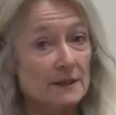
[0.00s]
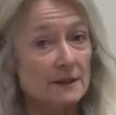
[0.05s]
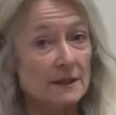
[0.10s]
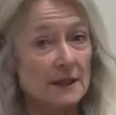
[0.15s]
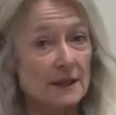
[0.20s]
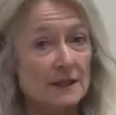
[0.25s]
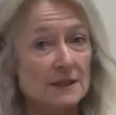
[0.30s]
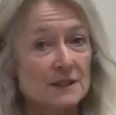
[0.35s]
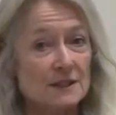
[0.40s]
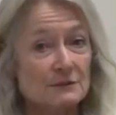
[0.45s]
in the
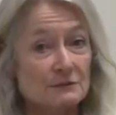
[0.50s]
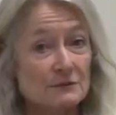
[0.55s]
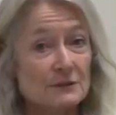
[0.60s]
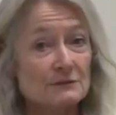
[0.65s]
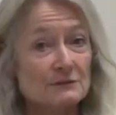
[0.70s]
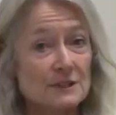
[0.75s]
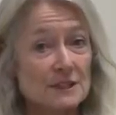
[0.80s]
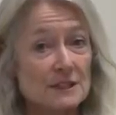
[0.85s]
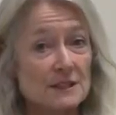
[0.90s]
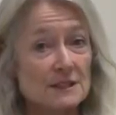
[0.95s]

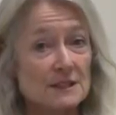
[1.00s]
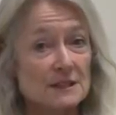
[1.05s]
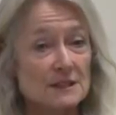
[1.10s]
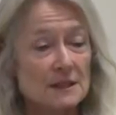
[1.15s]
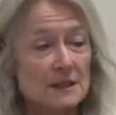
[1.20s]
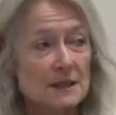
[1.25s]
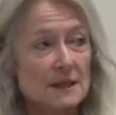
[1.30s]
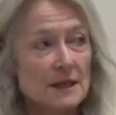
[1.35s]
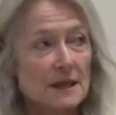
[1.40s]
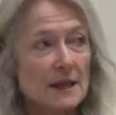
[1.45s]
1850s.
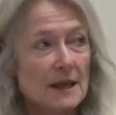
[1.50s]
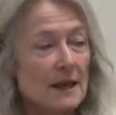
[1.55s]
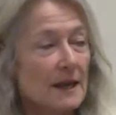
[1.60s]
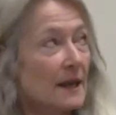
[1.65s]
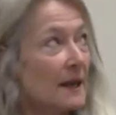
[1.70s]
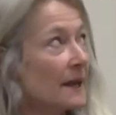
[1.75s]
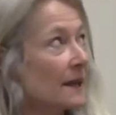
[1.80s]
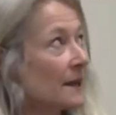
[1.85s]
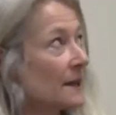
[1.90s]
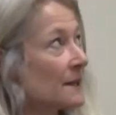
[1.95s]

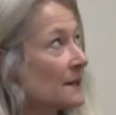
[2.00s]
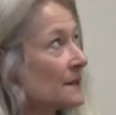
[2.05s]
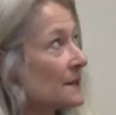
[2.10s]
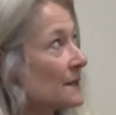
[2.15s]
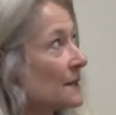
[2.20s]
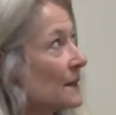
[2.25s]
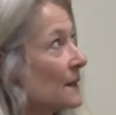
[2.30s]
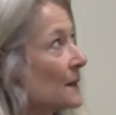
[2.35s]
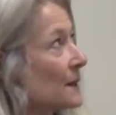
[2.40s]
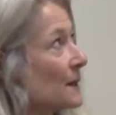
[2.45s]
And